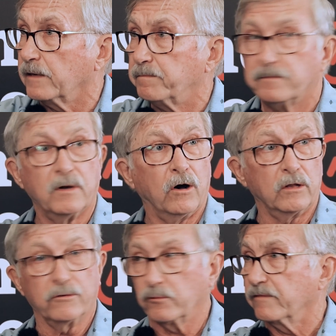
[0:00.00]
up
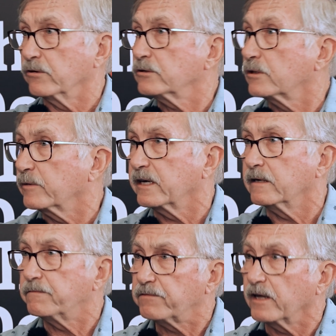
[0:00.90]
all the rivers. Are we
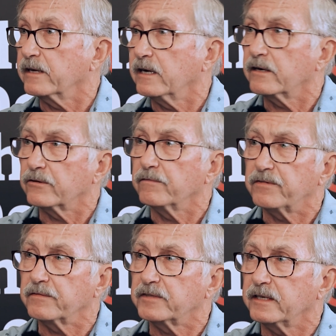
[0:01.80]
going to flood
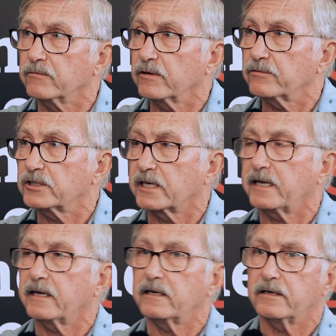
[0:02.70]
115 rivers in
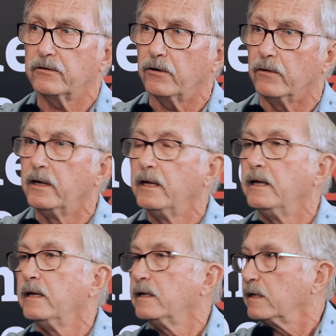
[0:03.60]
Canada? No.
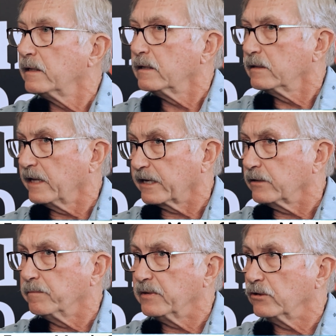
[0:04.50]
They
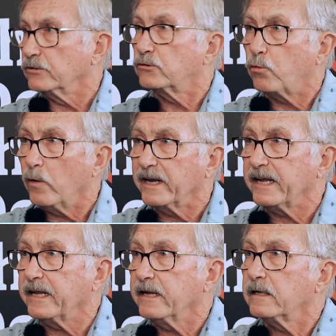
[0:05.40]
can build
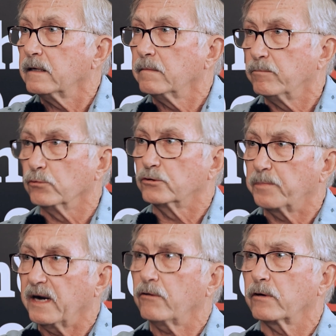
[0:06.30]
20 Bruce
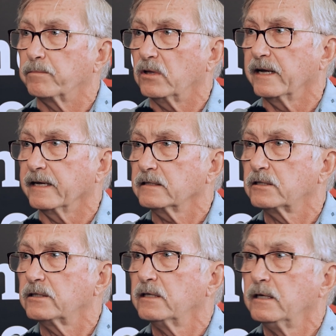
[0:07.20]
Power
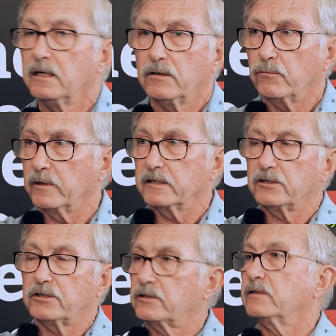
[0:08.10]
plants,
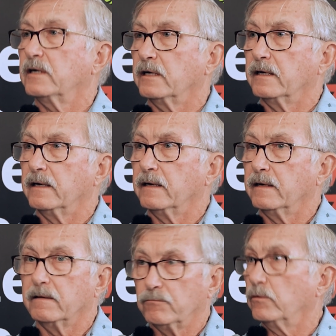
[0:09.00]
which
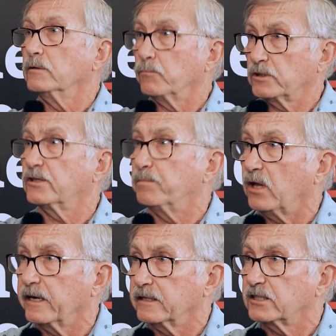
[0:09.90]
will
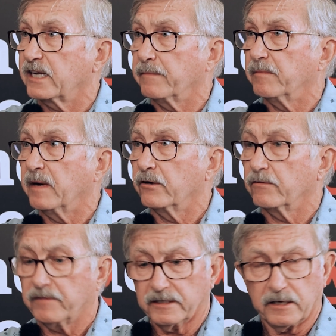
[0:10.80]
supply the same amount
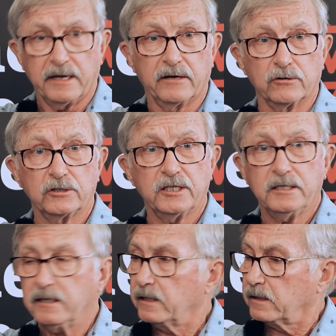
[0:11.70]
of
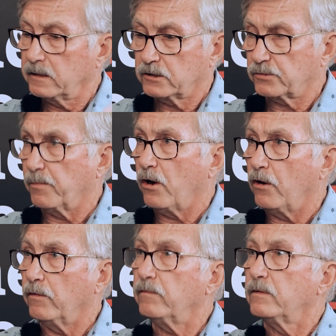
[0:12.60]
energy,
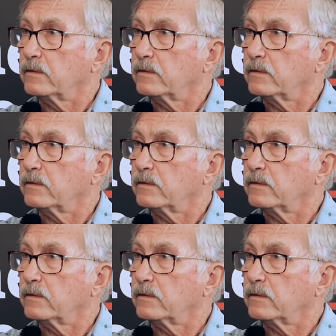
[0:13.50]
small